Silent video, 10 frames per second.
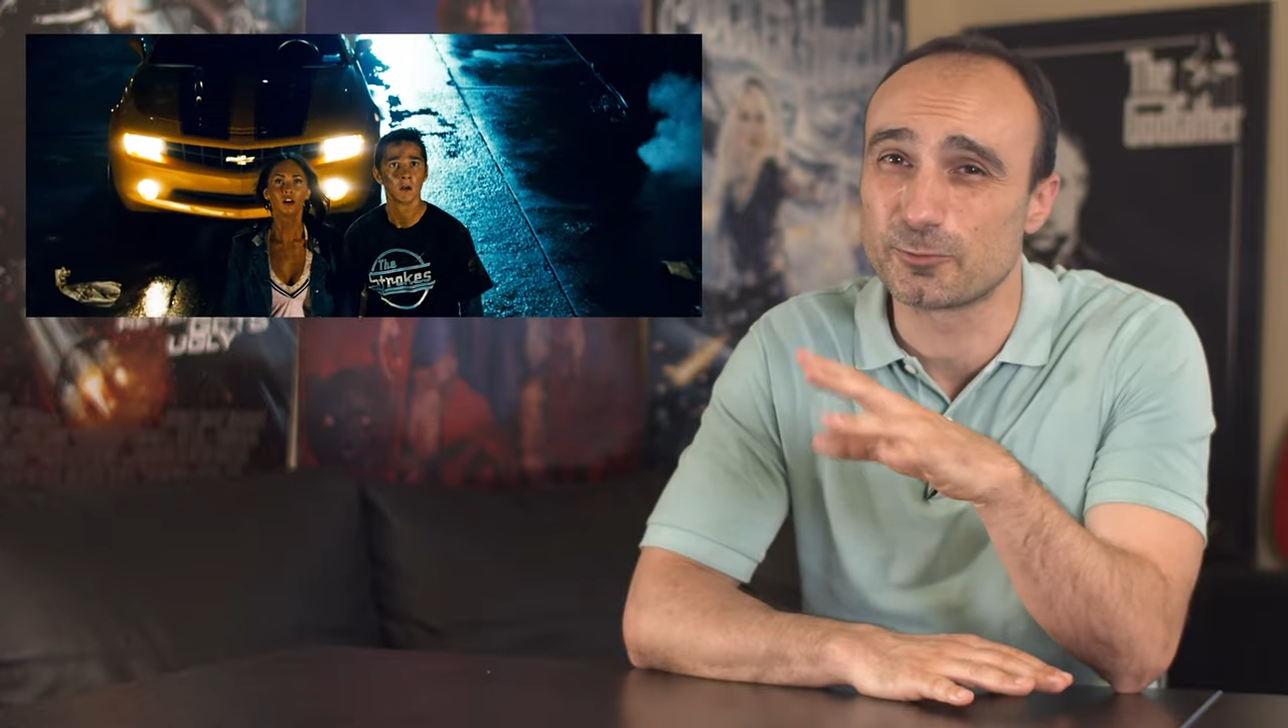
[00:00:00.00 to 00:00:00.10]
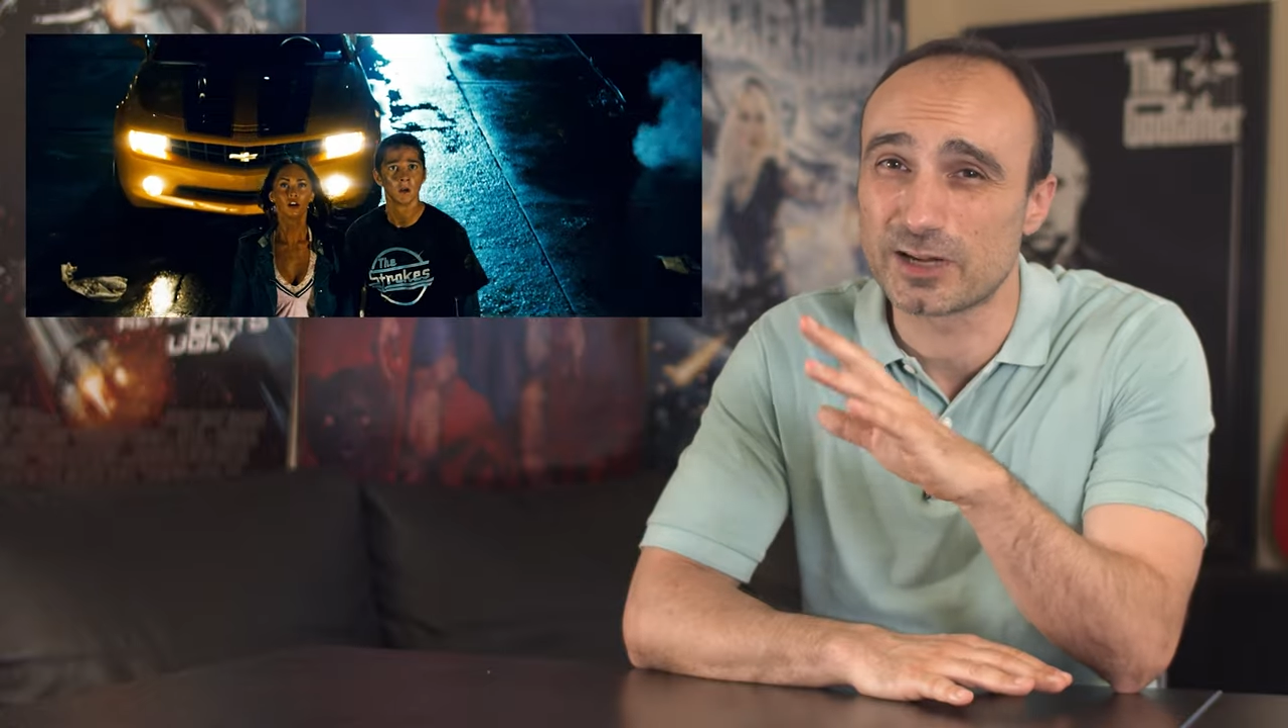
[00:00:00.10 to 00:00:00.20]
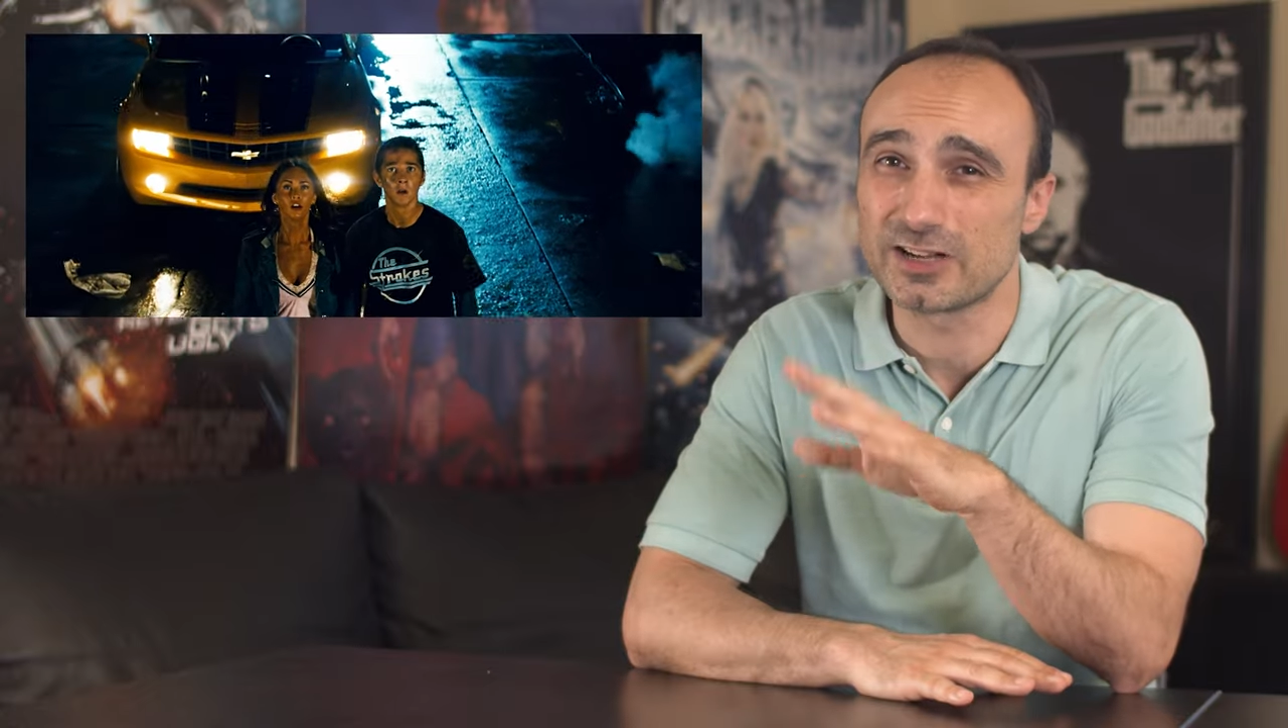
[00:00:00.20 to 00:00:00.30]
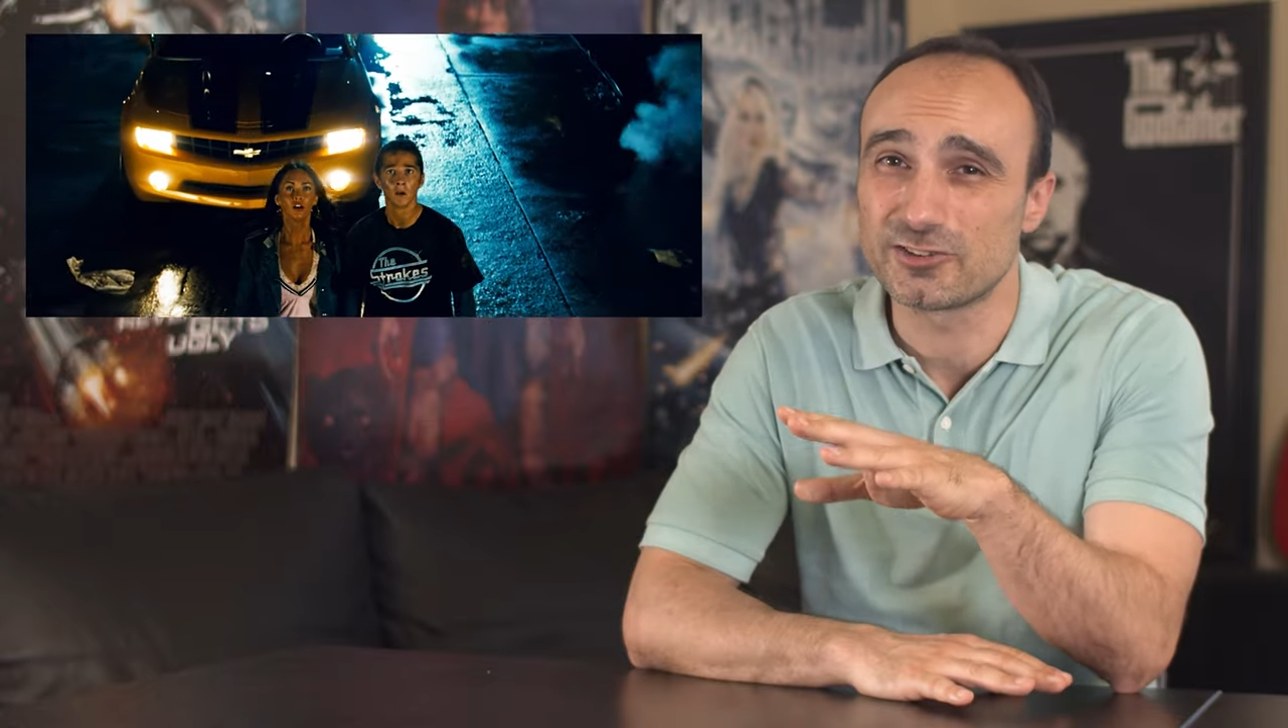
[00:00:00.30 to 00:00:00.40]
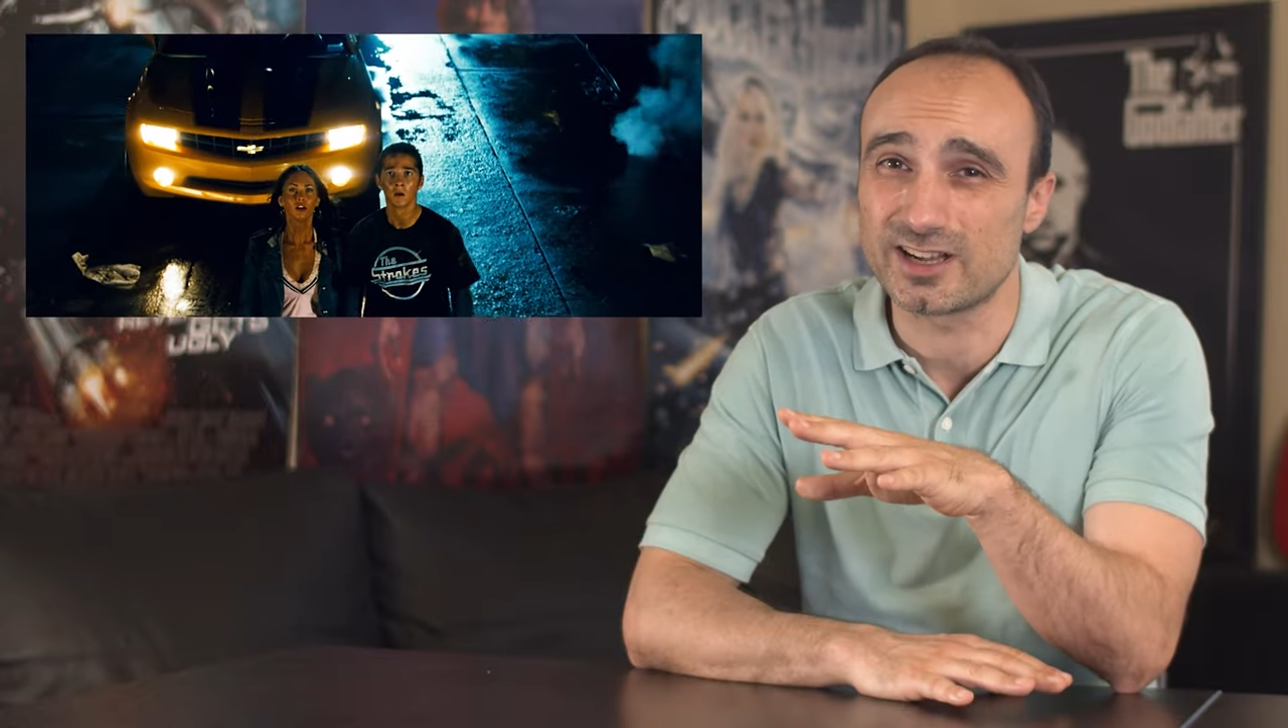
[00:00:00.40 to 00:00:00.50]

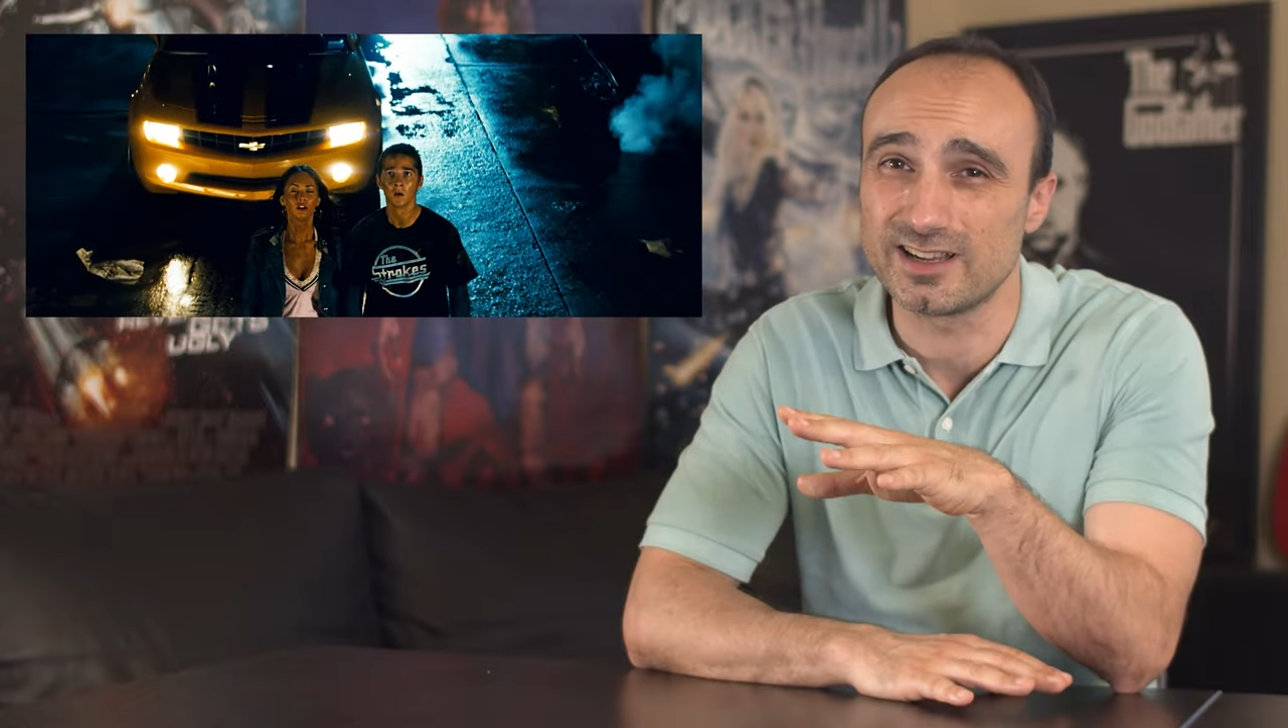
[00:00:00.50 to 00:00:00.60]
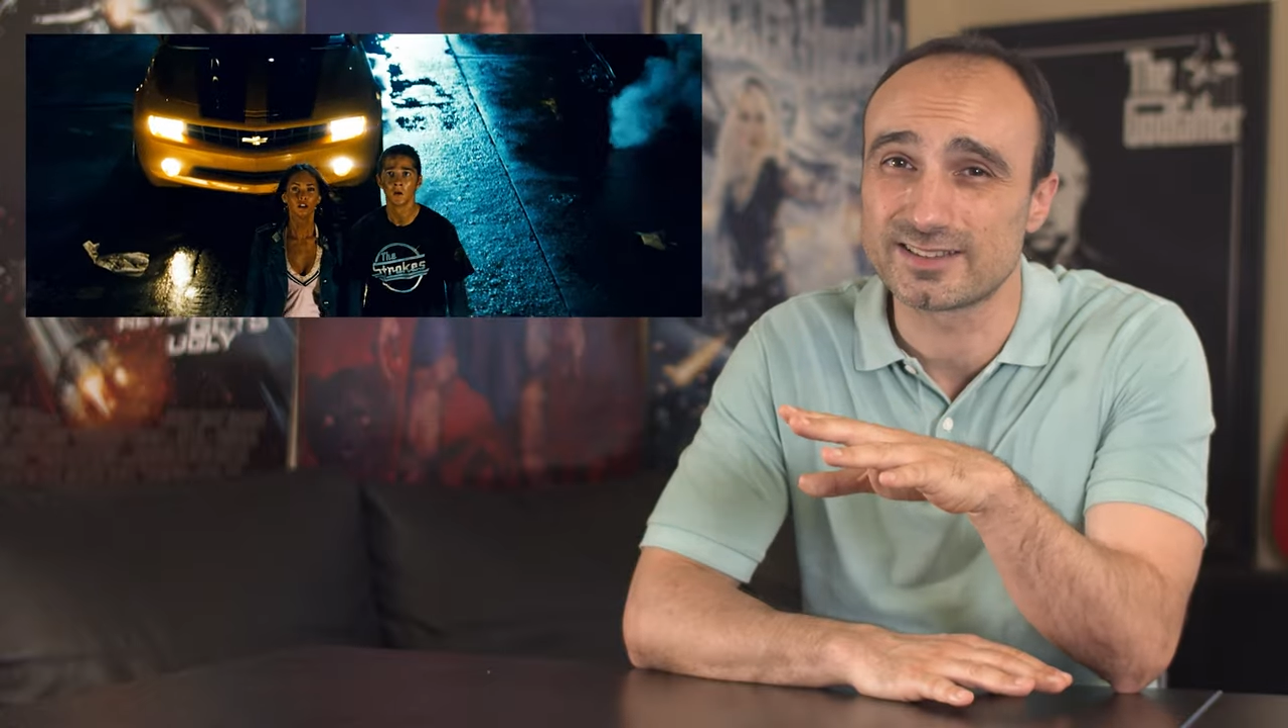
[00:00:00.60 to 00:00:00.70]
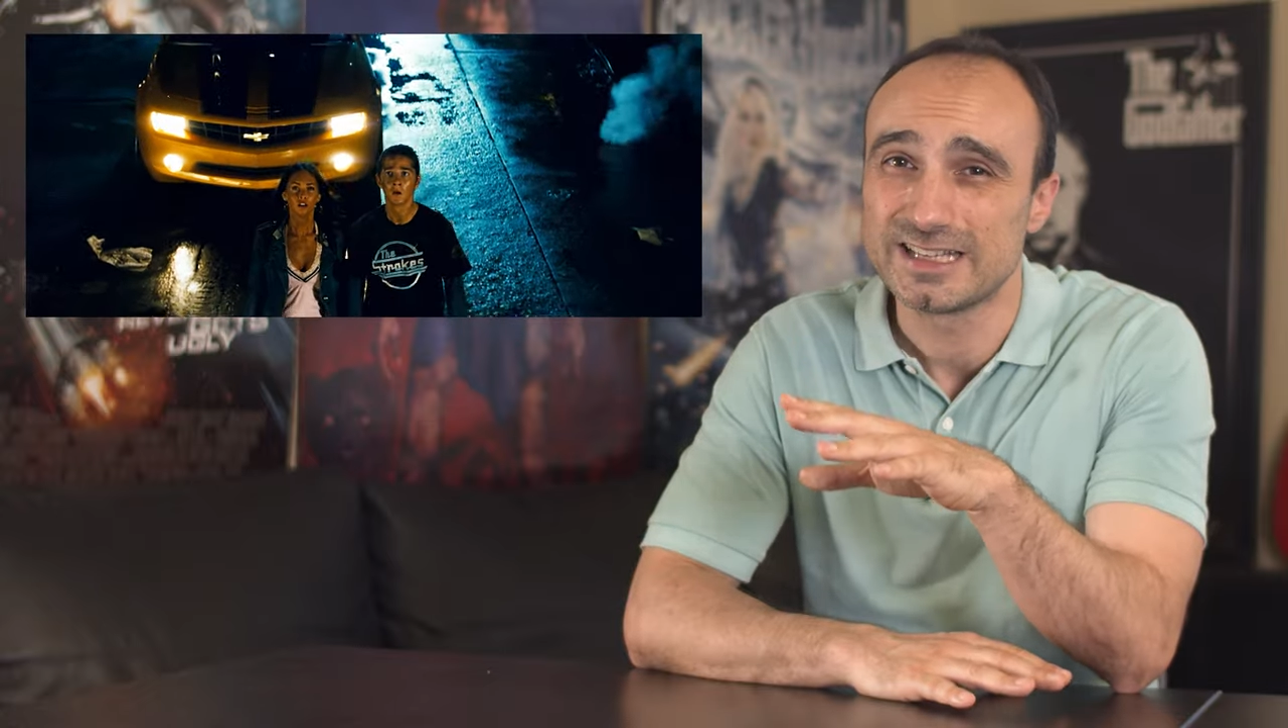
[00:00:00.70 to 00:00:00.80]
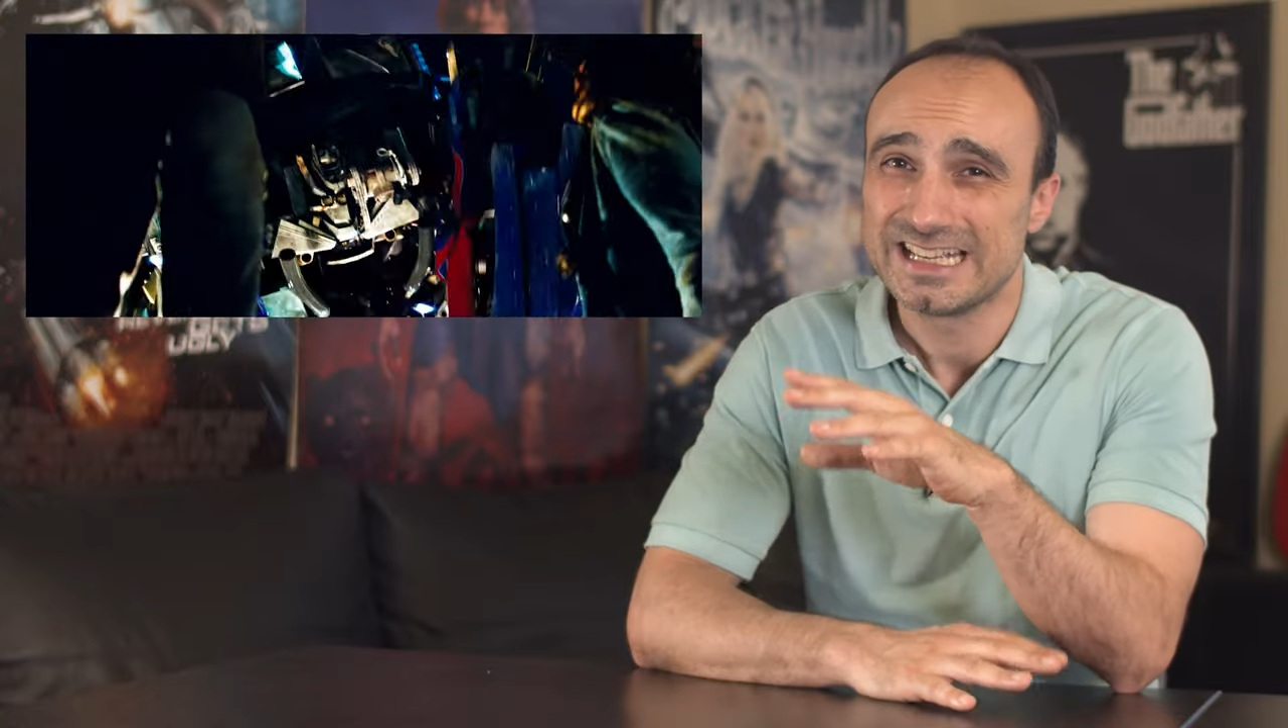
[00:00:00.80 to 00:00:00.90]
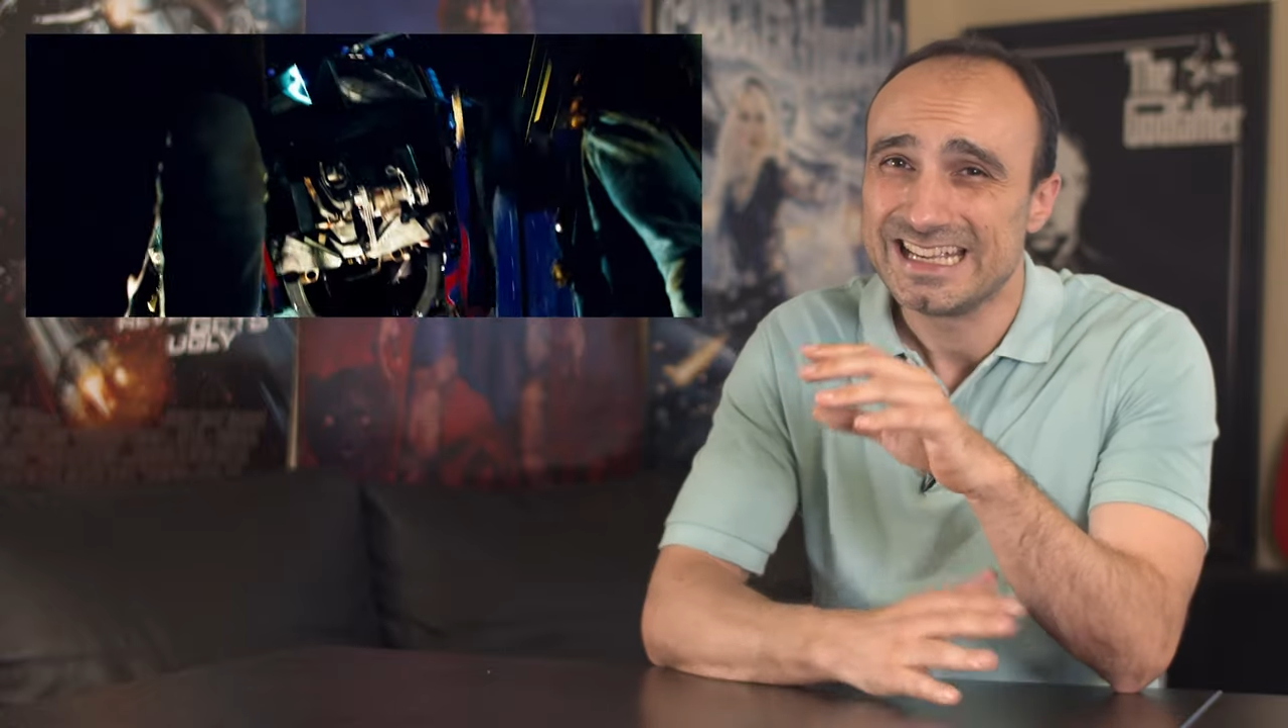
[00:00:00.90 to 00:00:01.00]
franchise.